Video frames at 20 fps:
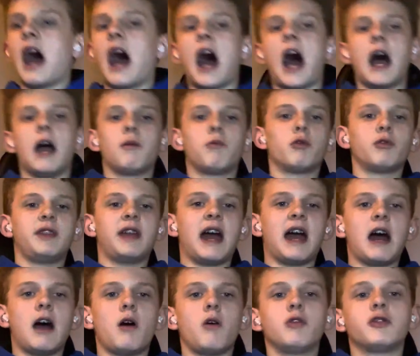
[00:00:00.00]
I will
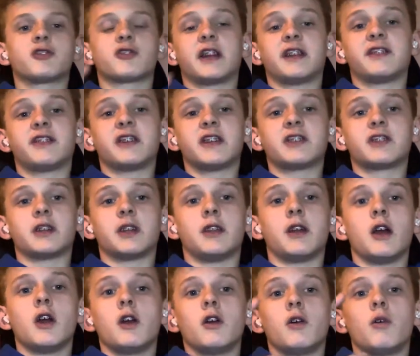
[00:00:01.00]
now transition
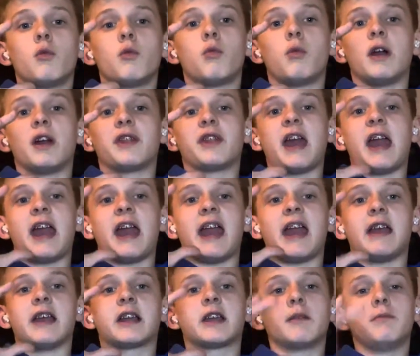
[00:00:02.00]
with
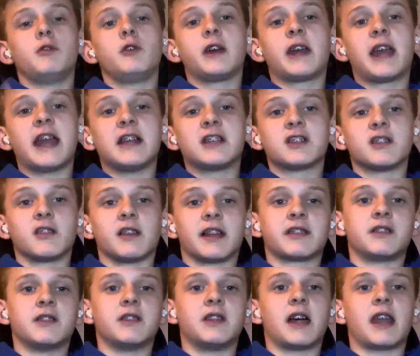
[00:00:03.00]
a communication
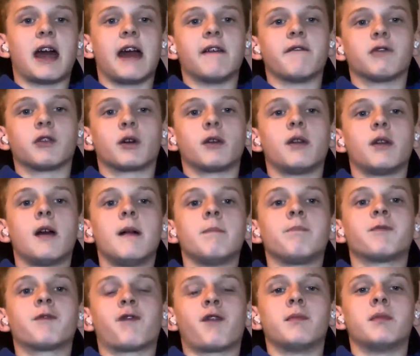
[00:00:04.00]
lesson that I have learned
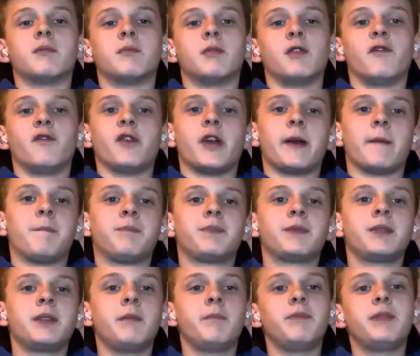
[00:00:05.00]
from a movie.
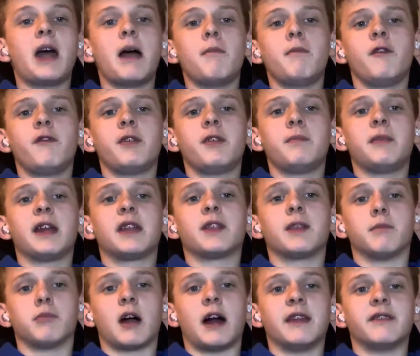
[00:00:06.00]
That movie being The
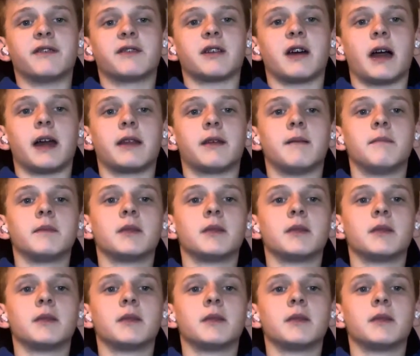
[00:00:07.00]
Blind Side.